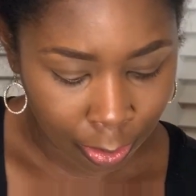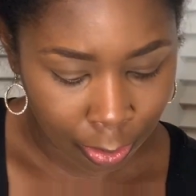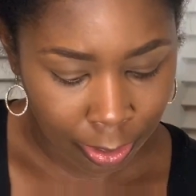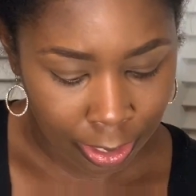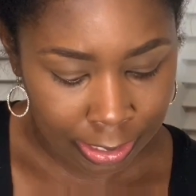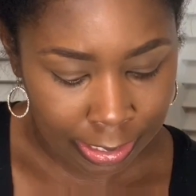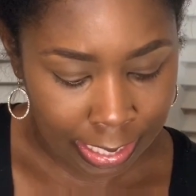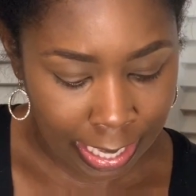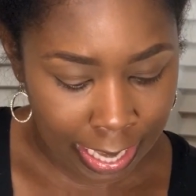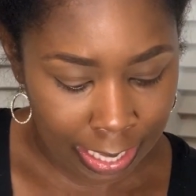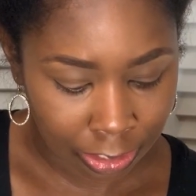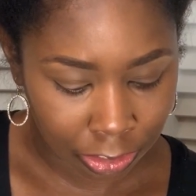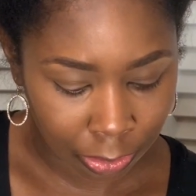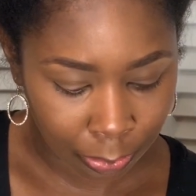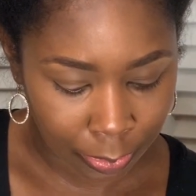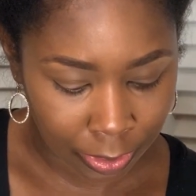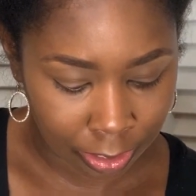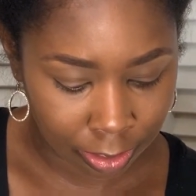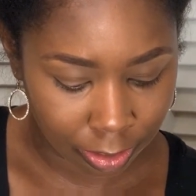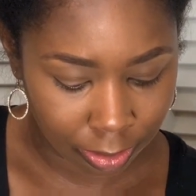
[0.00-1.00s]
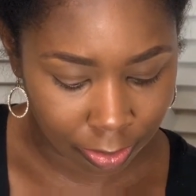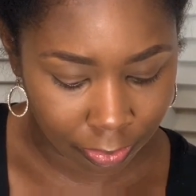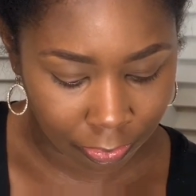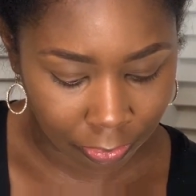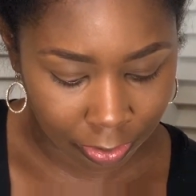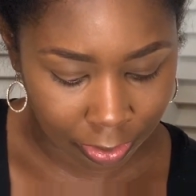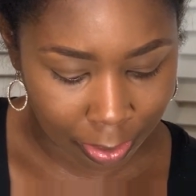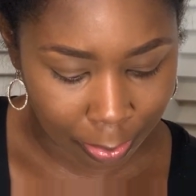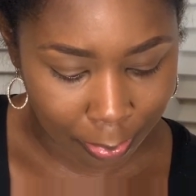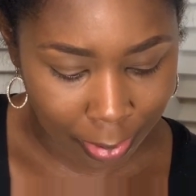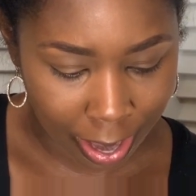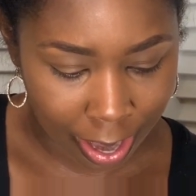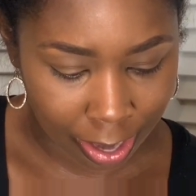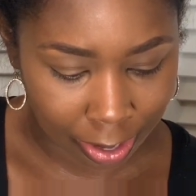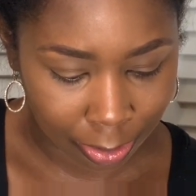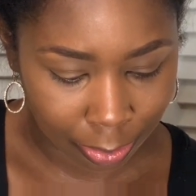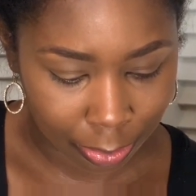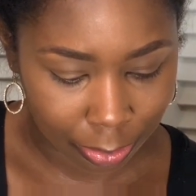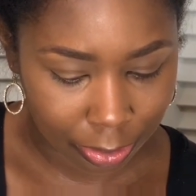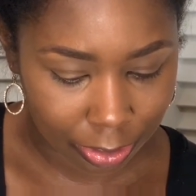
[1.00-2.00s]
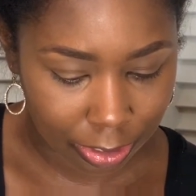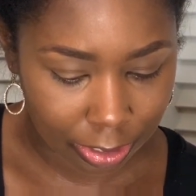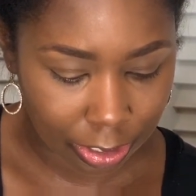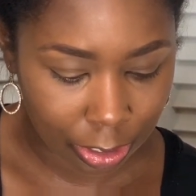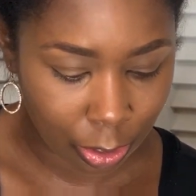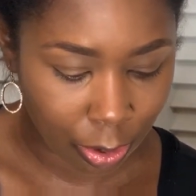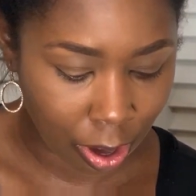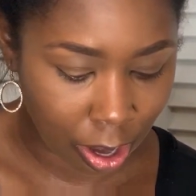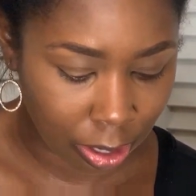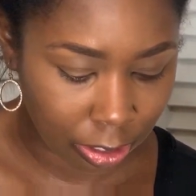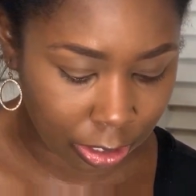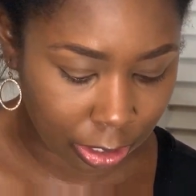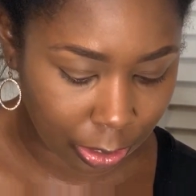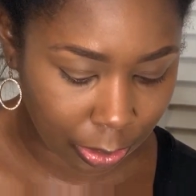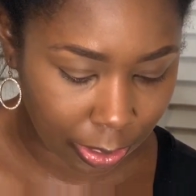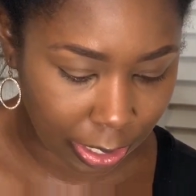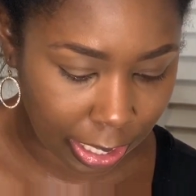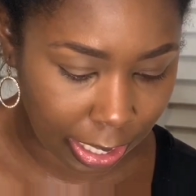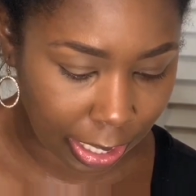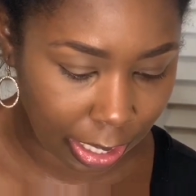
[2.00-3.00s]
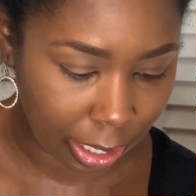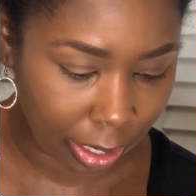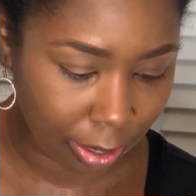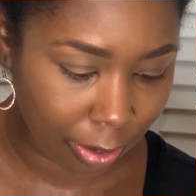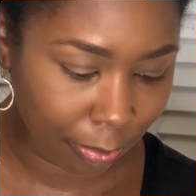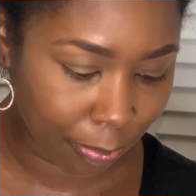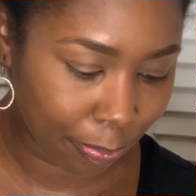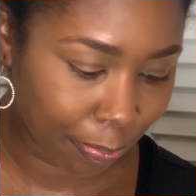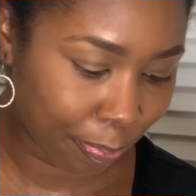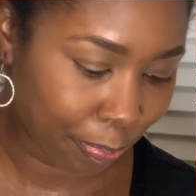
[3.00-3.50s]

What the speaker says: attachment for the bottles. You also get